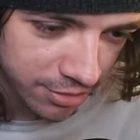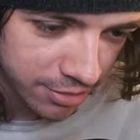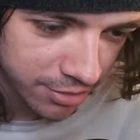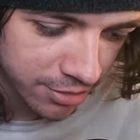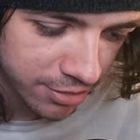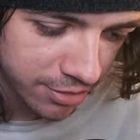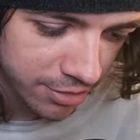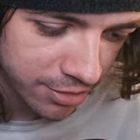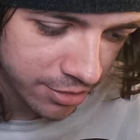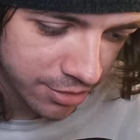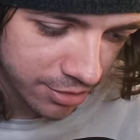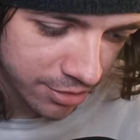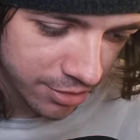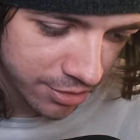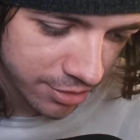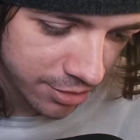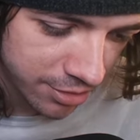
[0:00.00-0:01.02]

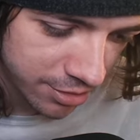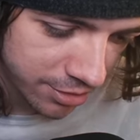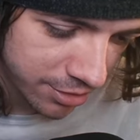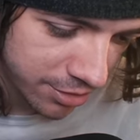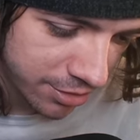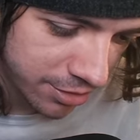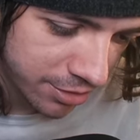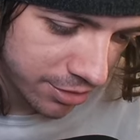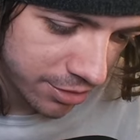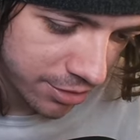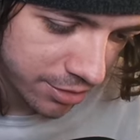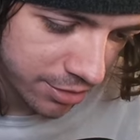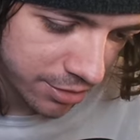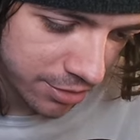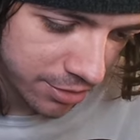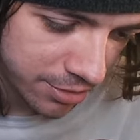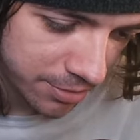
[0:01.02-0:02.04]

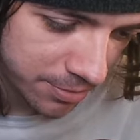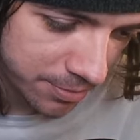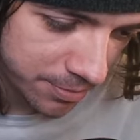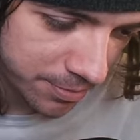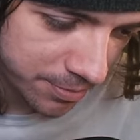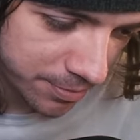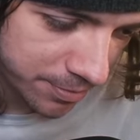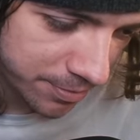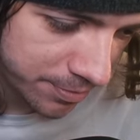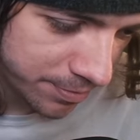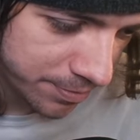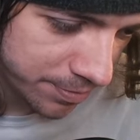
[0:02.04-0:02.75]
[no speech]